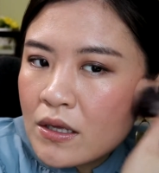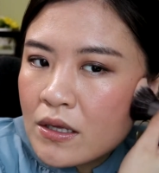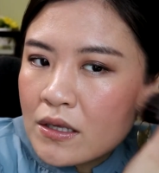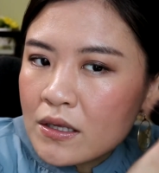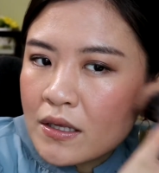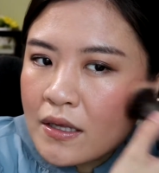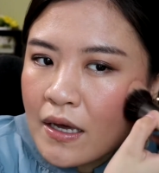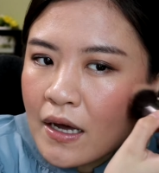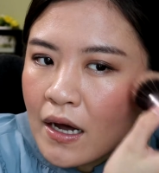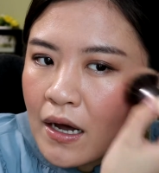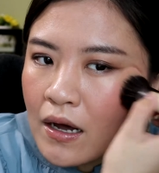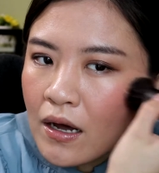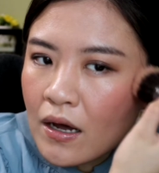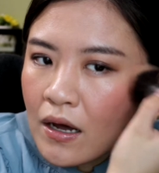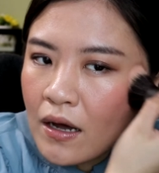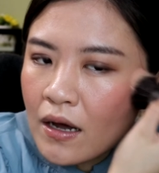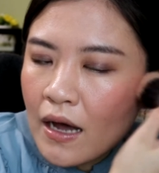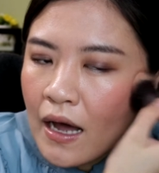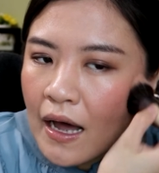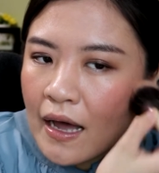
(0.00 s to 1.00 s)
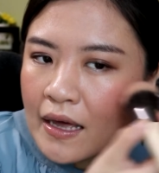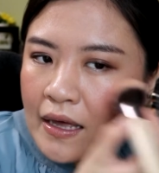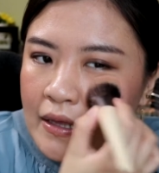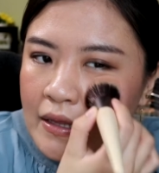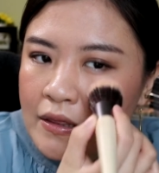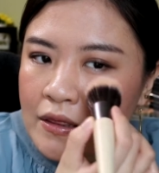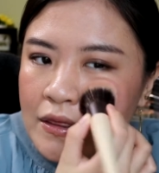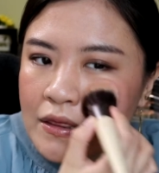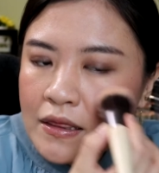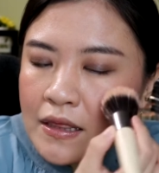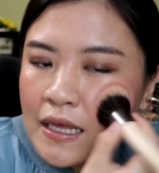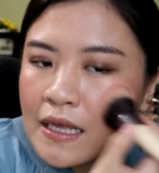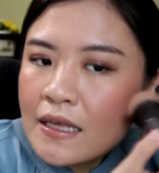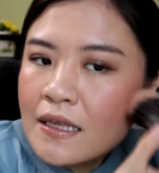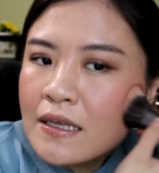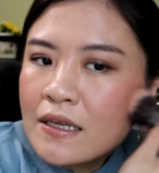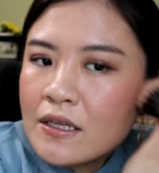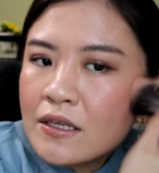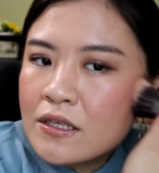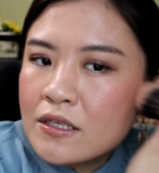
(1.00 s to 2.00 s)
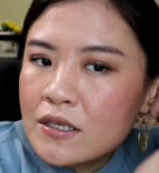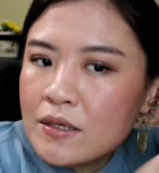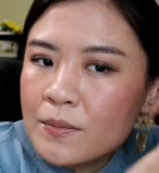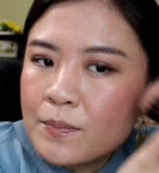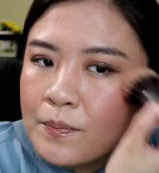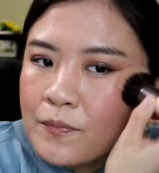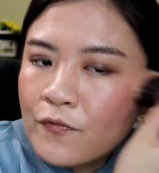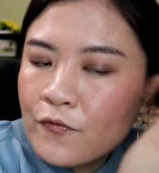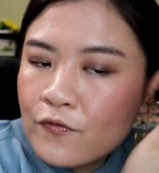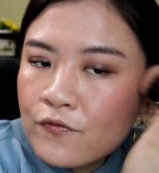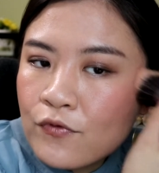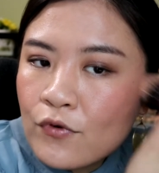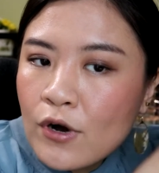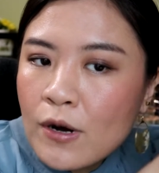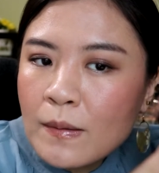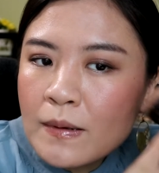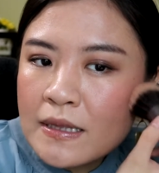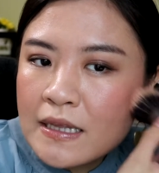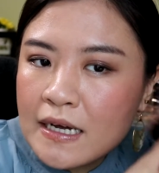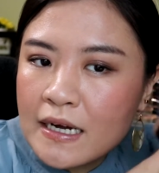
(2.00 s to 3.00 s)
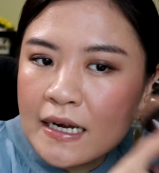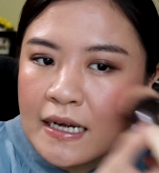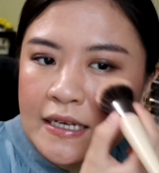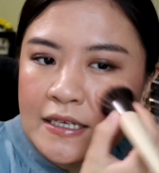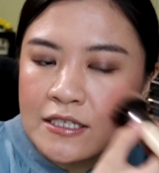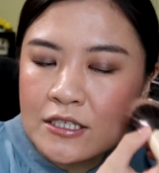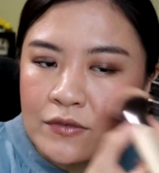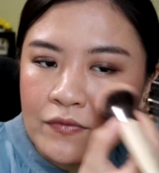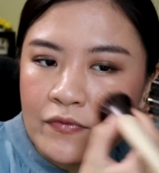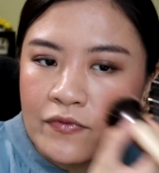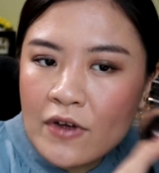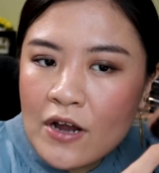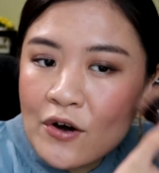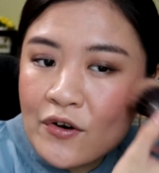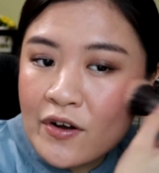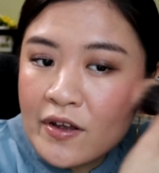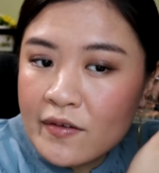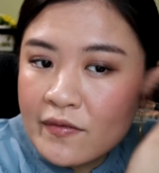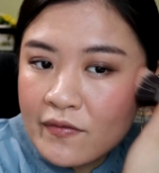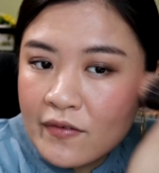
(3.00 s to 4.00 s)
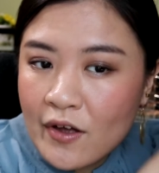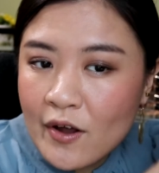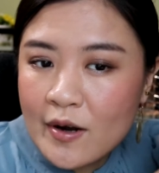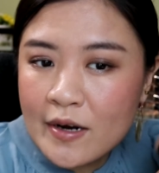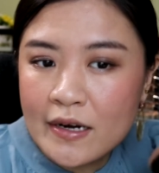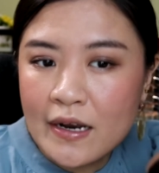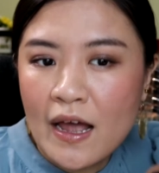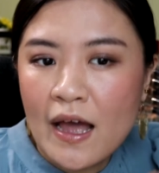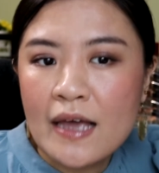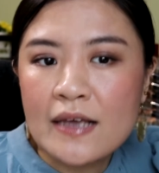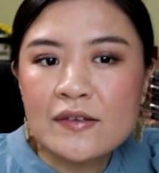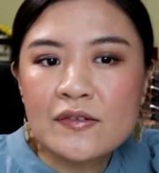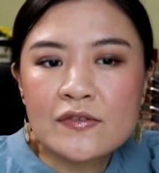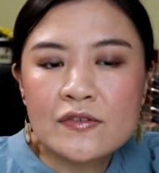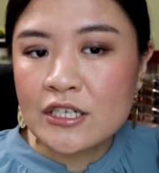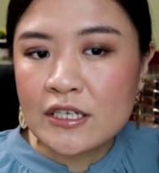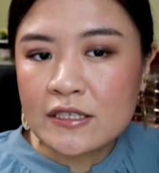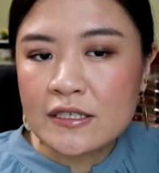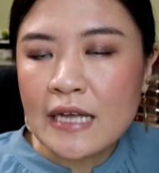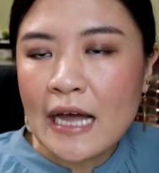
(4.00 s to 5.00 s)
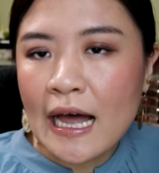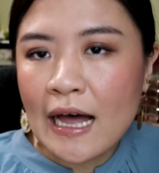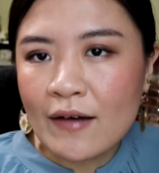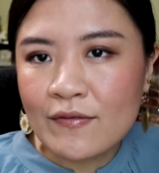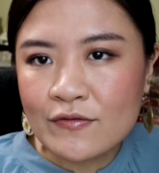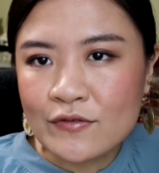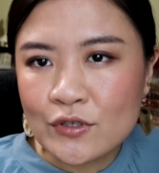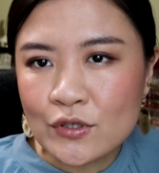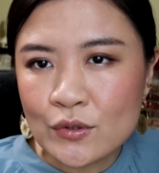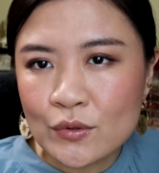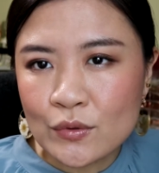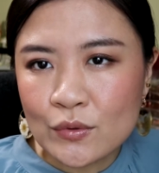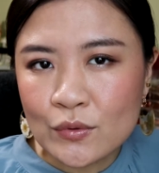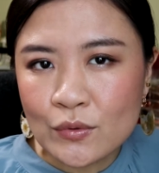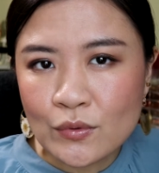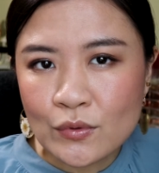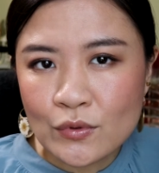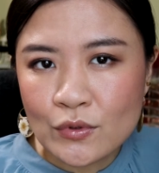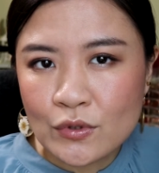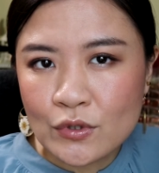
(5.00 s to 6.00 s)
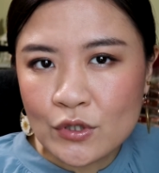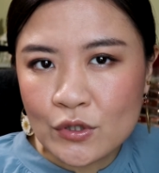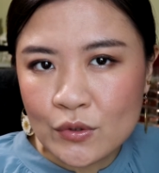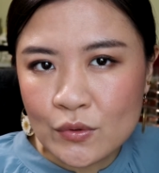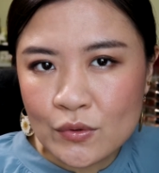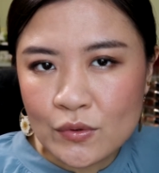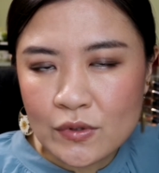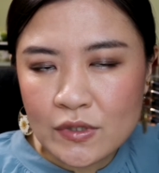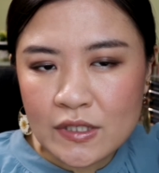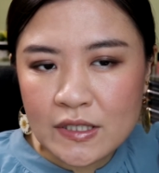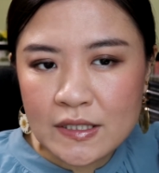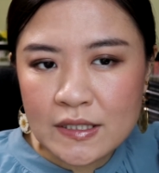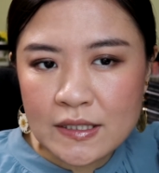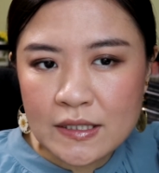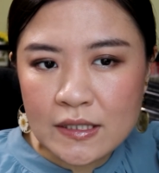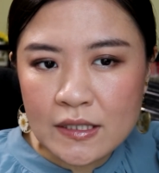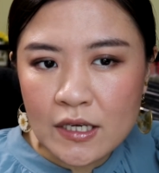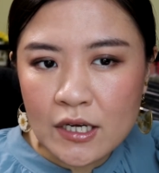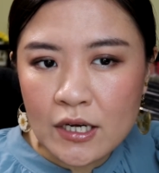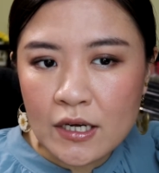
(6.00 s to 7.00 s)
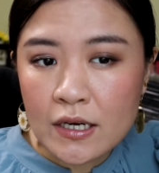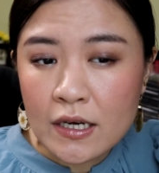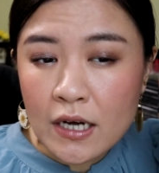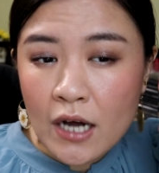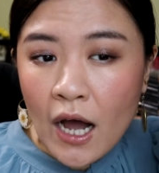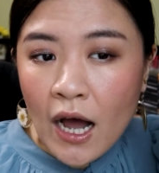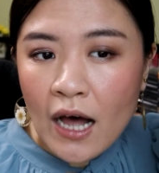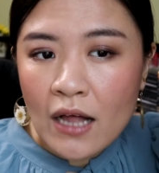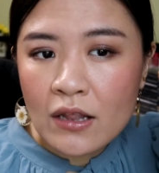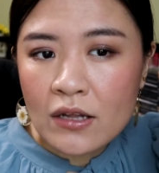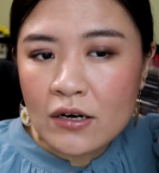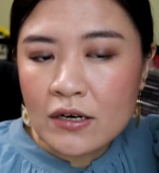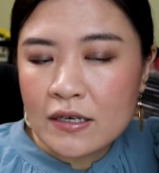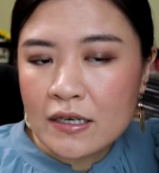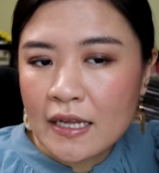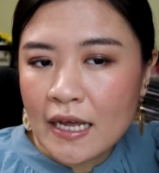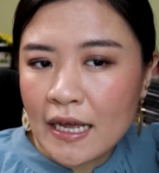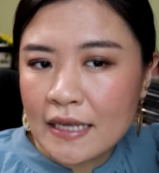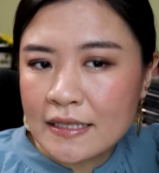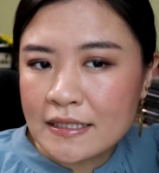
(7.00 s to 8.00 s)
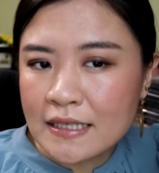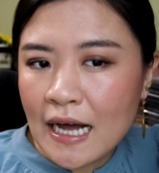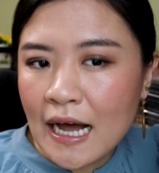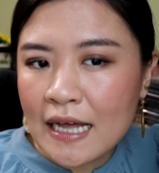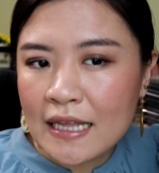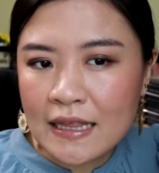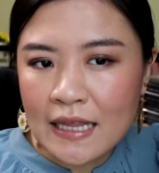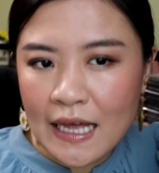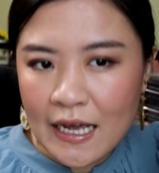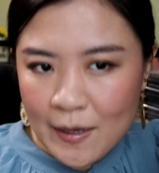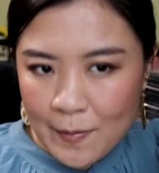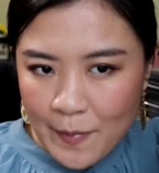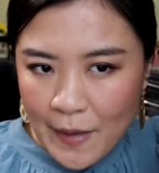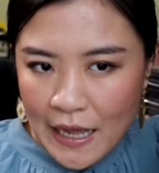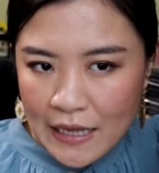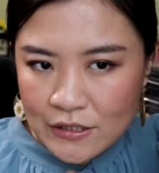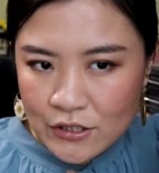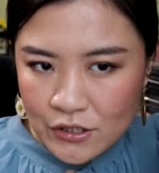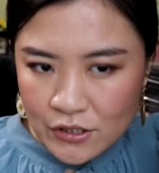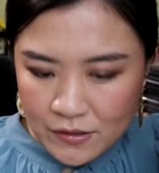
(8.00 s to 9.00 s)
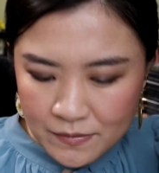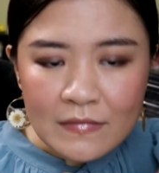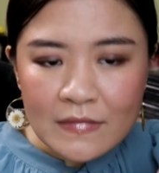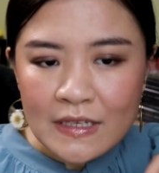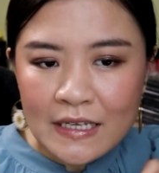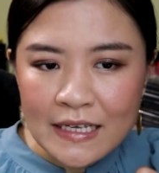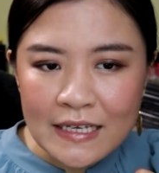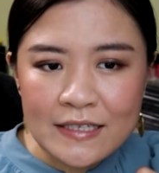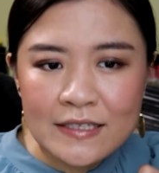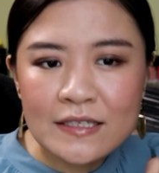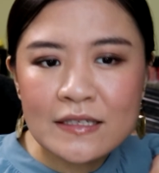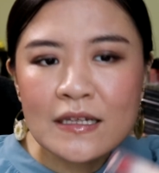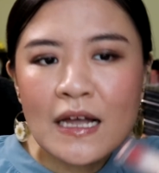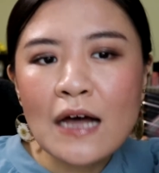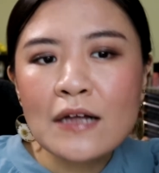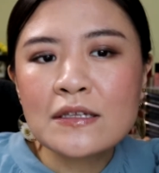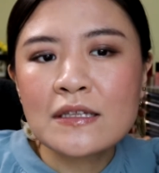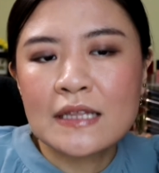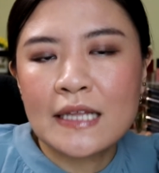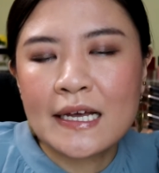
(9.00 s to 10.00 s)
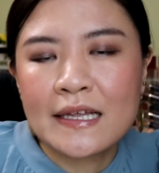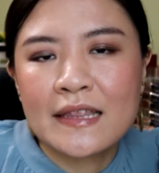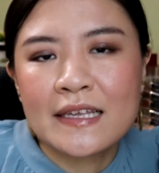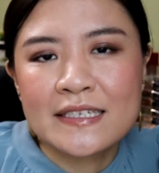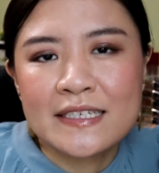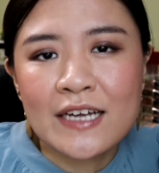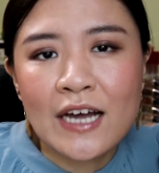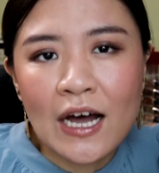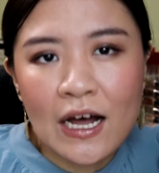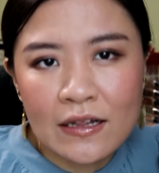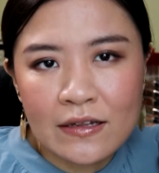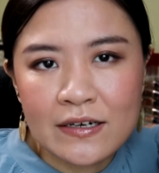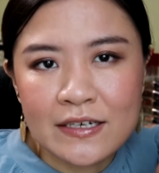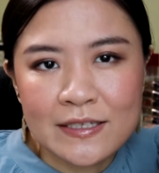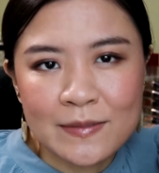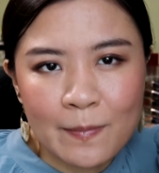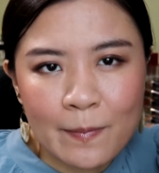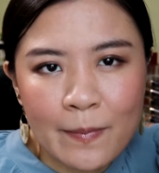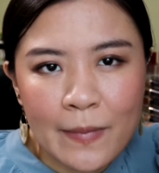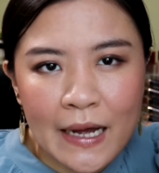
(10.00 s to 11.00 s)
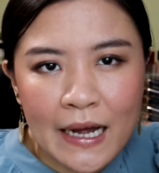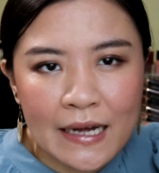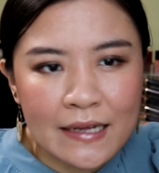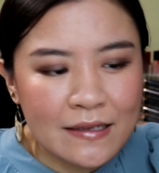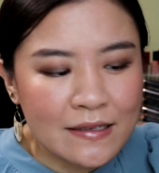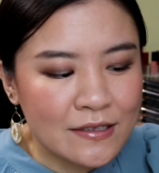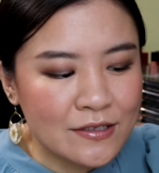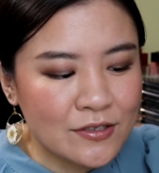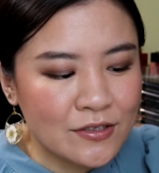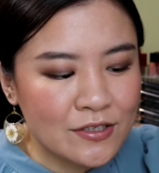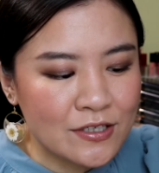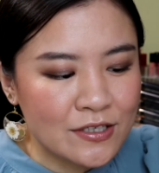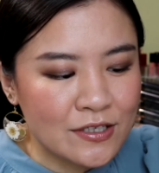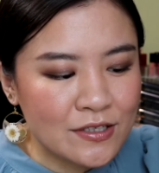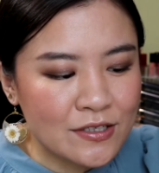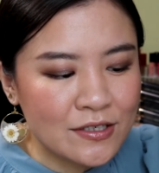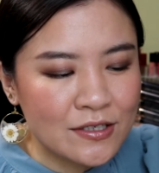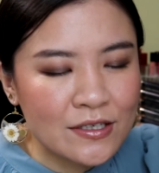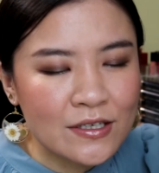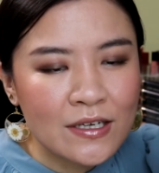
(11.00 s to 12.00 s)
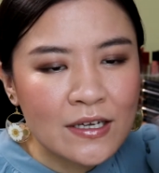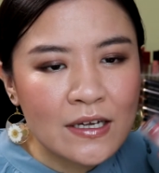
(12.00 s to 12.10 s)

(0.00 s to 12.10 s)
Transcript: yeah, I think the formula is very nice. Just have to choose a color that I like better. It's not like this color is bad, it's just